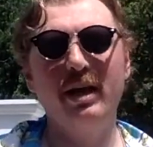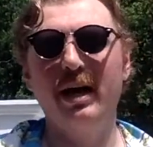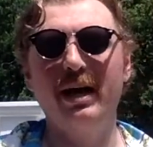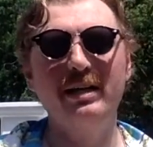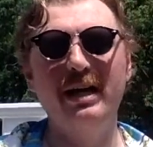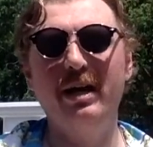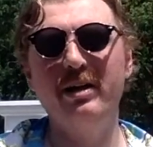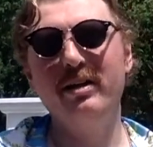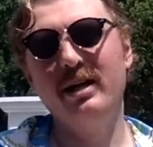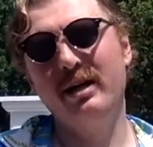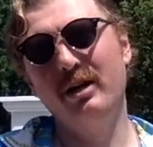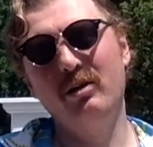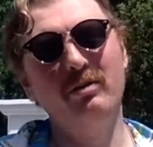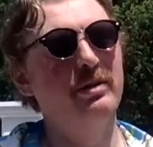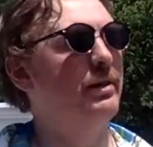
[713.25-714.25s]
How do you not
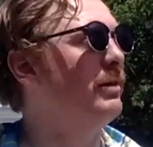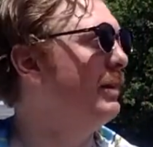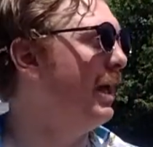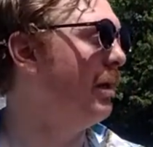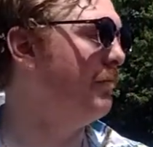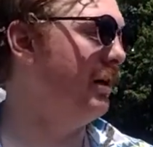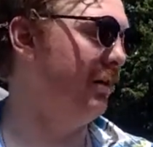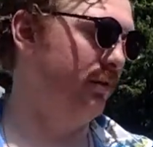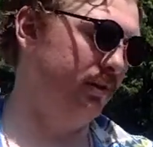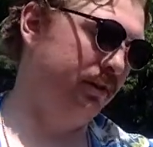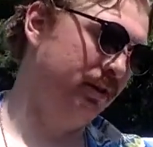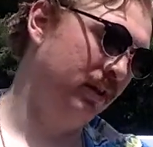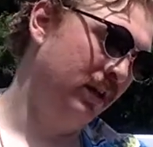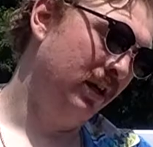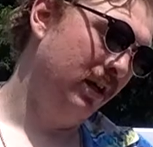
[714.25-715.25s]
know what nightmare is?
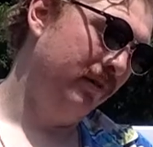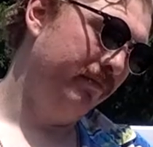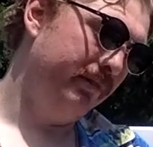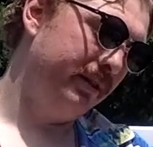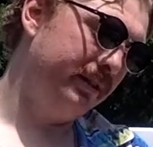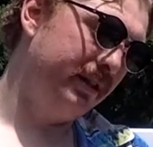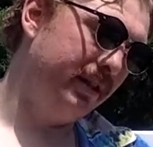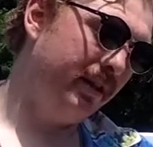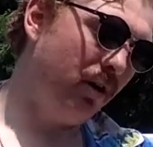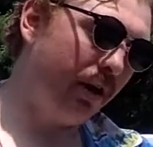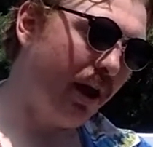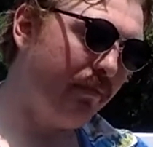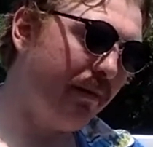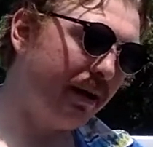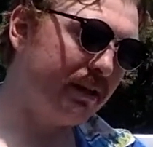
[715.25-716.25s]
But no,
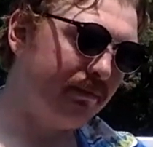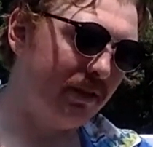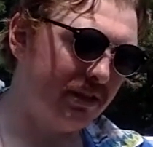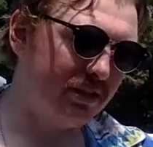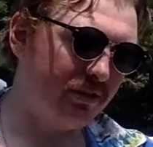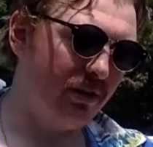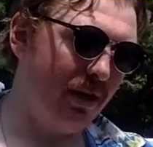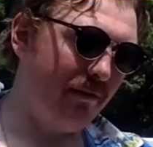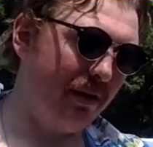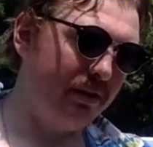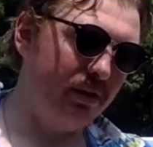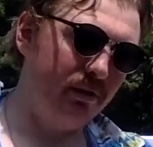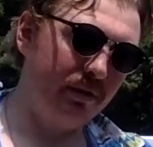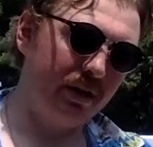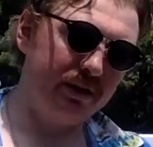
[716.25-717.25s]
getting back to my stream, I
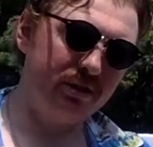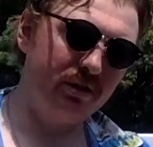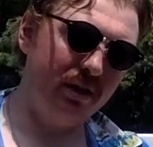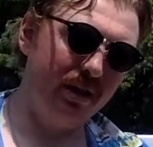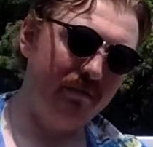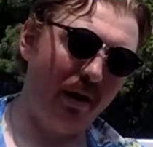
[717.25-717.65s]
do want to stream.